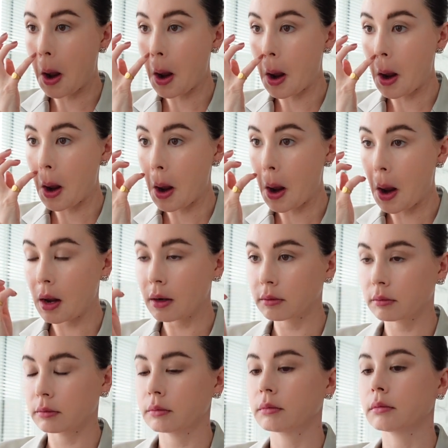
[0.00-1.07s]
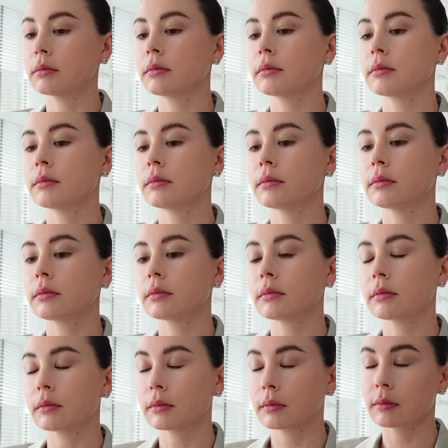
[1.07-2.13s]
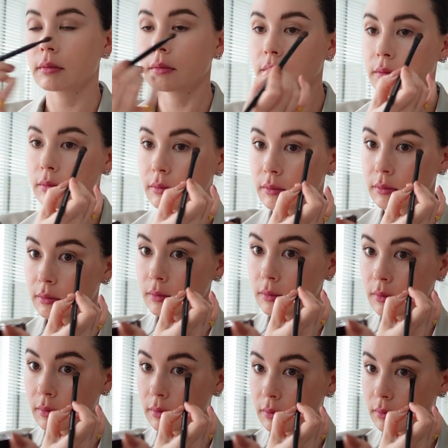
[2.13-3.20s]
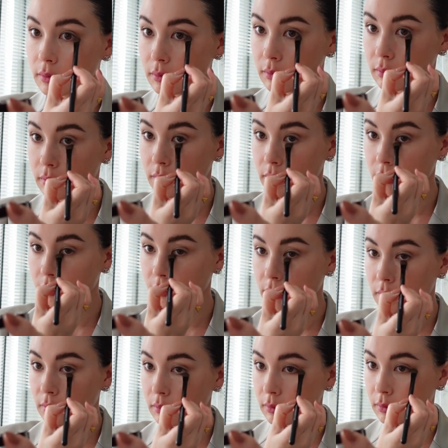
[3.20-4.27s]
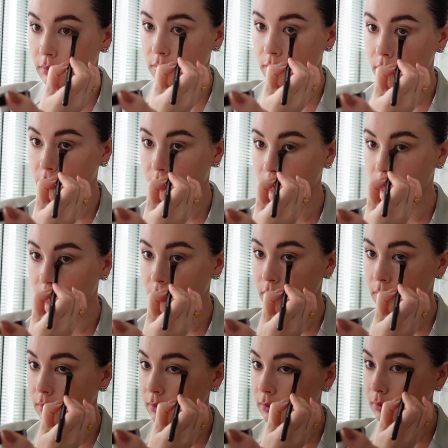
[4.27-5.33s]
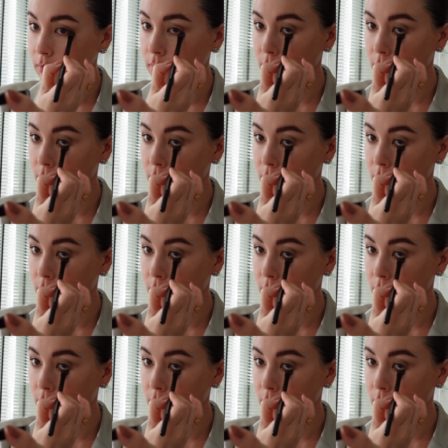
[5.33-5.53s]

[no speech]